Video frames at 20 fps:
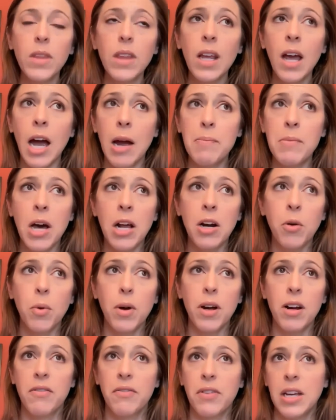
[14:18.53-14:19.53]
I'm not
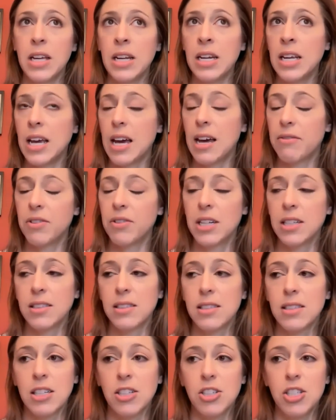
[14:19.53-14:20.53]
aware of any
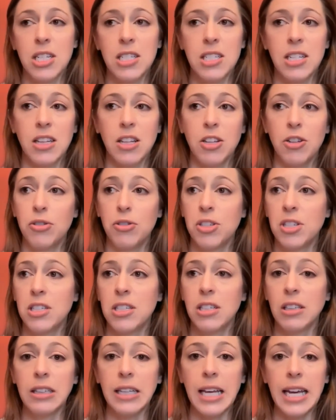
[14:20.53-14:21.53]
evidence suggesting that you should
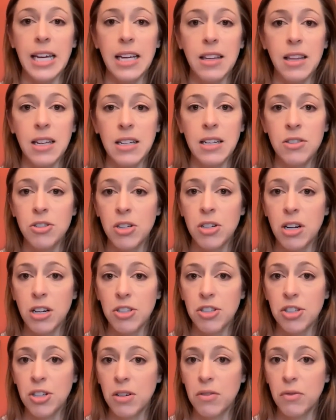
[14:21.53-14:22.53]
delay the
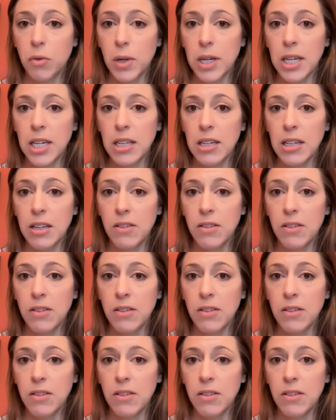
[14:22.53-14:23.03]
introduction of wheat,